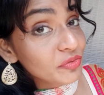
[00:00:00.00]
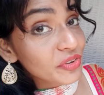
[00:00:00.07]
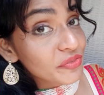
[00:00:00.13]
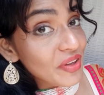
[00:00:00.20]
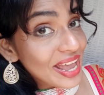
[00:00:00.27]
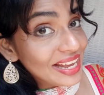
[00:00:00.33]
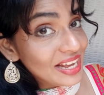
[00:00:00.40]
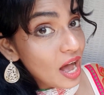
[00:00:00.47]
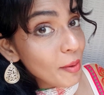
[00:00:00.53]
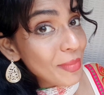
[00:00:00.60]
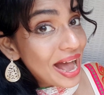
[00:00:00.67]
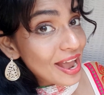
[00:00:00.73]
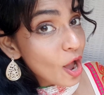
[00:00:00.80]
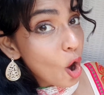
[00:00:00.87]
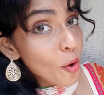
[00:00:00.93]
Vivegam,
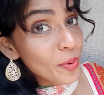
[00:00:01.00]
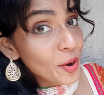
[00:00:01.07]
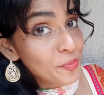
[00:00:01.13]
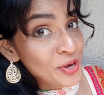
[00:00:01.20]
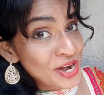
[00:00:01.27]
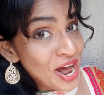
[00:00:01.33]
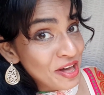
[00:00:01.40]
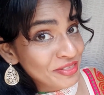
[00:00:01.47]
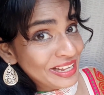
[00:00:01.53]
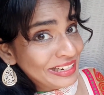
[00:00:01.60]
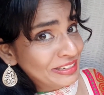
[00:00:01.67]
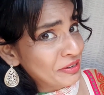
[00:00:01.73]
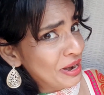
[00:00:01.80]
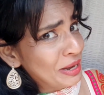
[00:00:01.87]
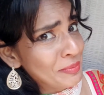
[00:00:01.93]
I hope I'm pronouncing
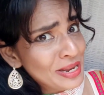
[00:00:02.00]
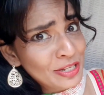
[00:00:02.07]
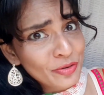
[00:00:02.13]
it correctly.